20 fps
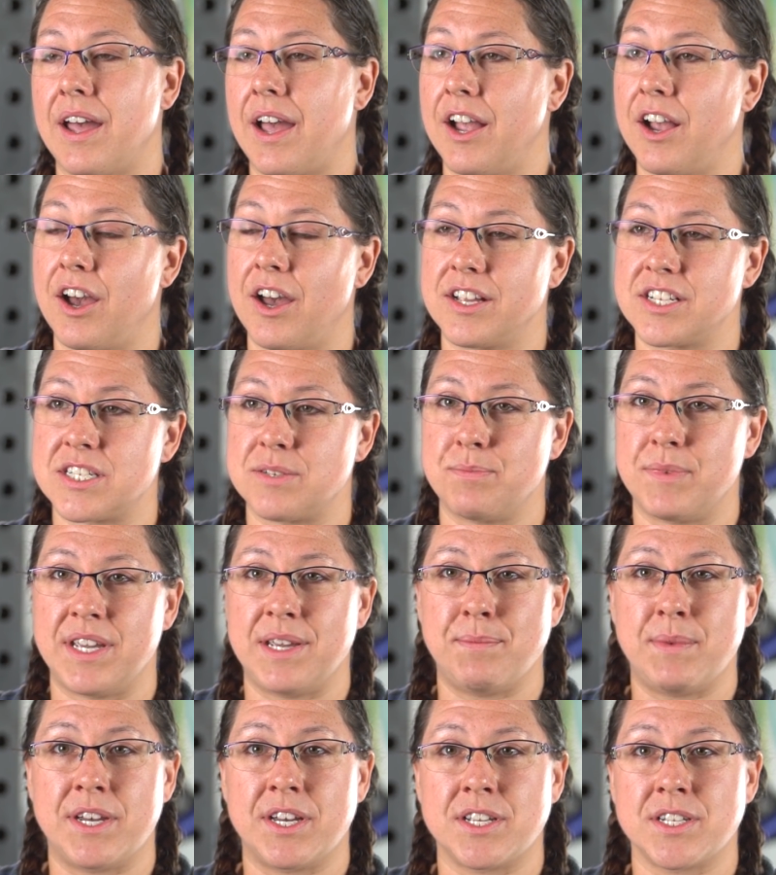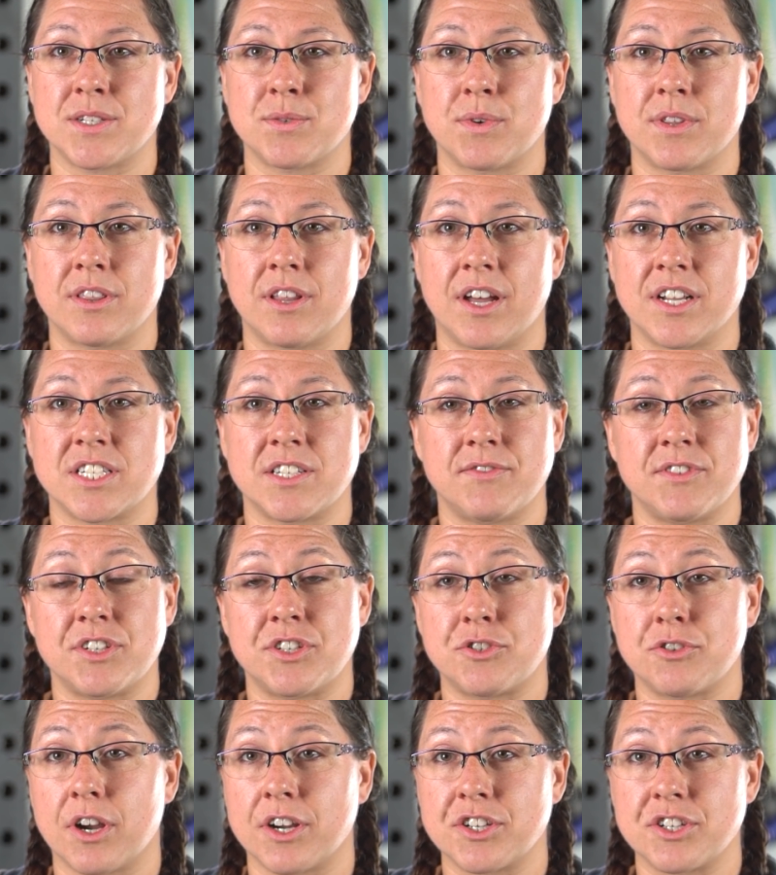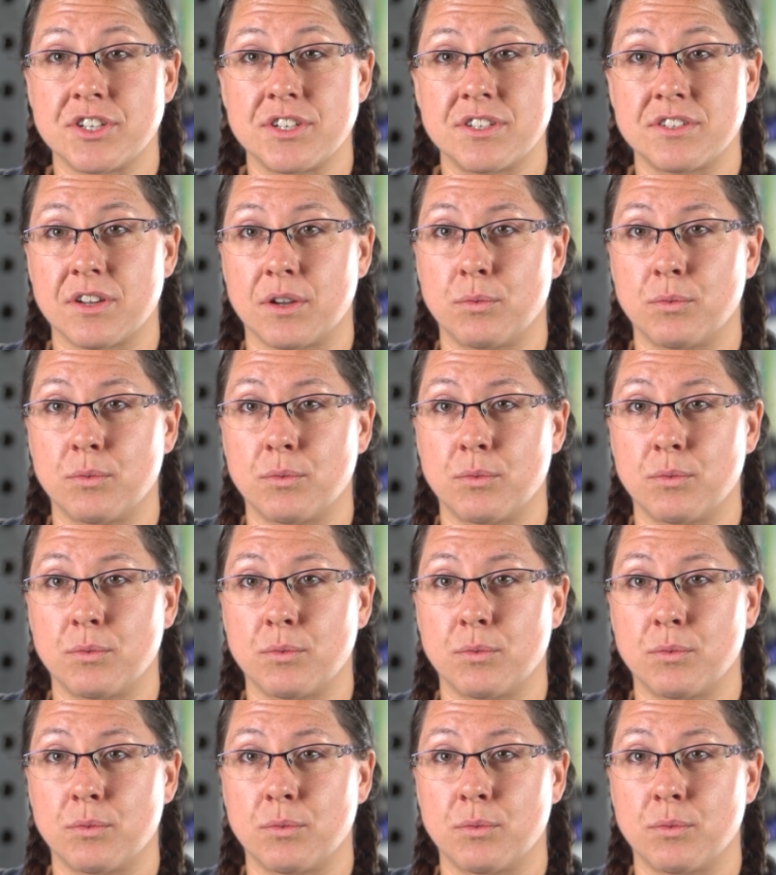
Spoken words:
I got some emails with lots of instructions